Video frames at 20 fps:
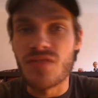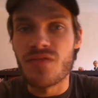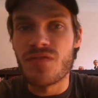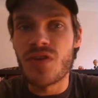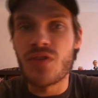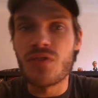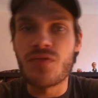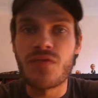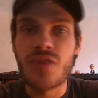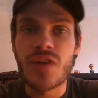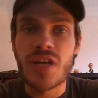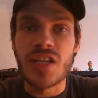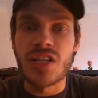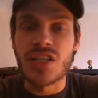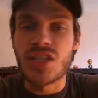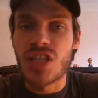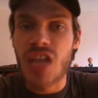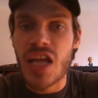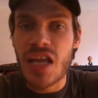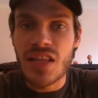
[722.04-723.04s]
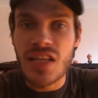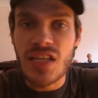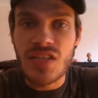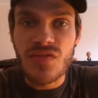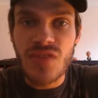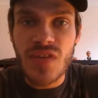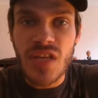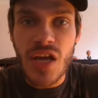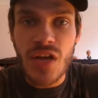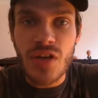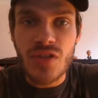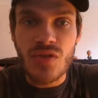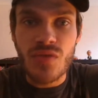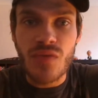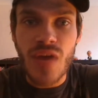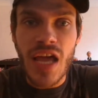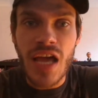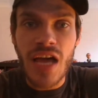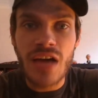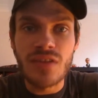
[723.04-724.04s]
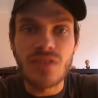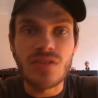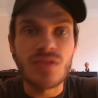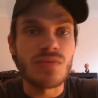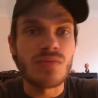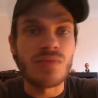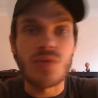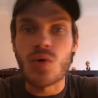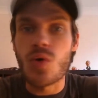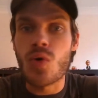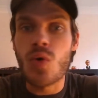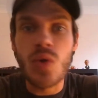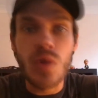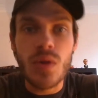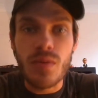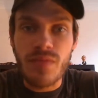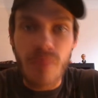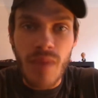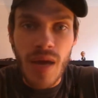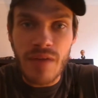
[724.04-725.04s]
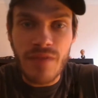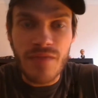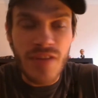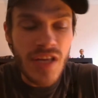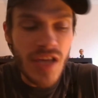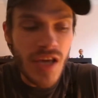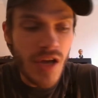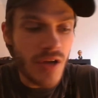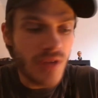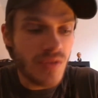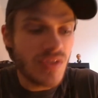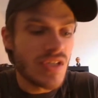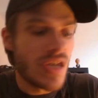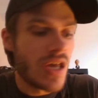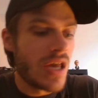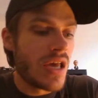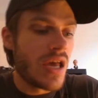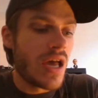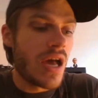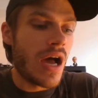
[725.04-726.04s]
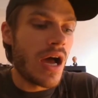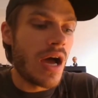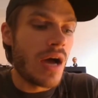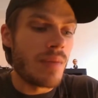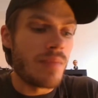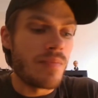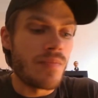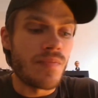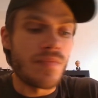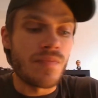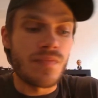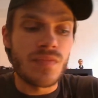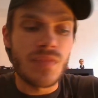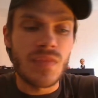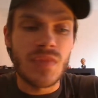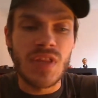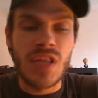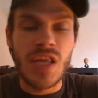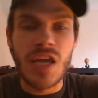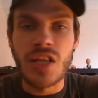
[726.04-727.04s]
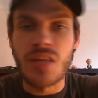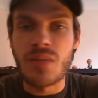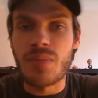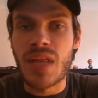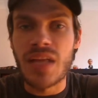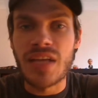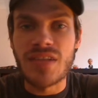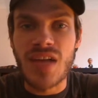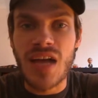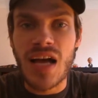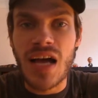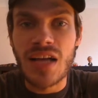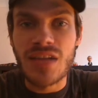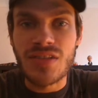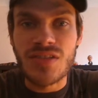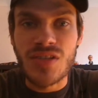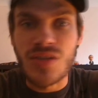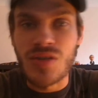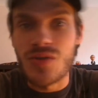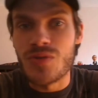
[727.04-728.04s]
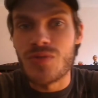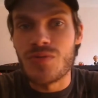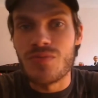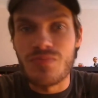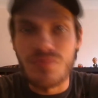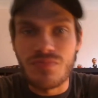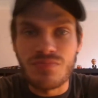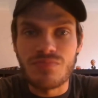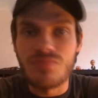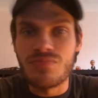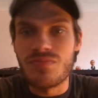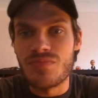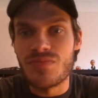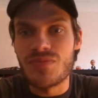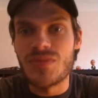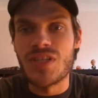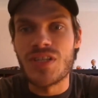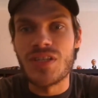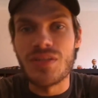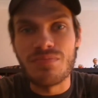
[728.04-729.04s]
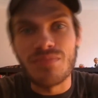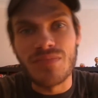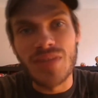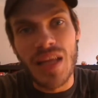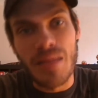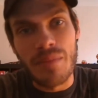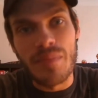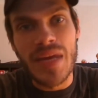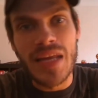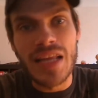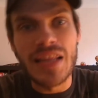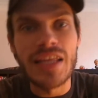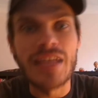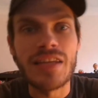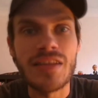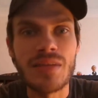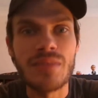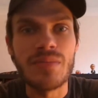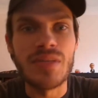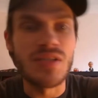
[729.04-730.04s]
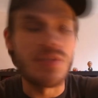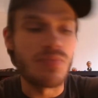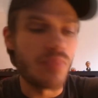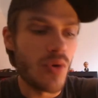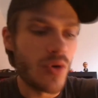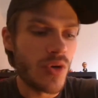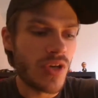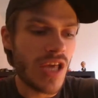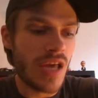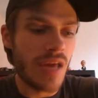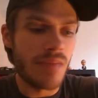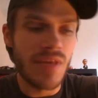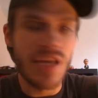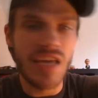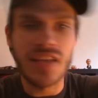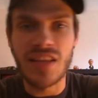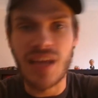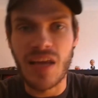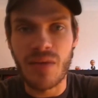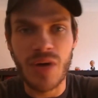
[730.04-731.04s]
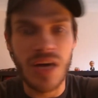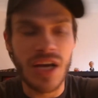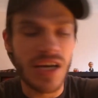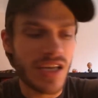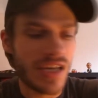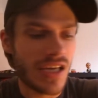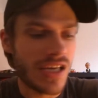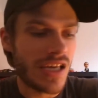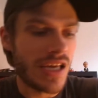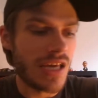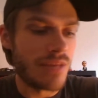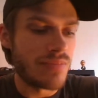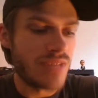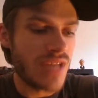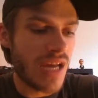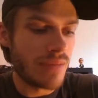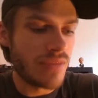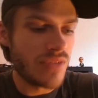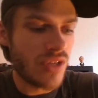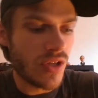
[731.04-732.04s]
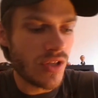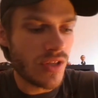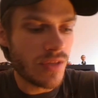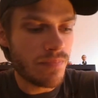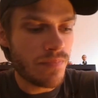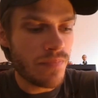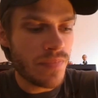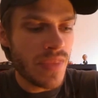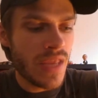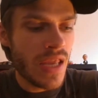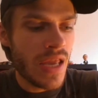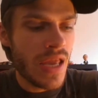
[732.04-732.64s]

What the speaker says: feel free to share these videos around, all of my videos. The only place I ask you to let me link them is Board Game Geek, that way I can keep tabs on them.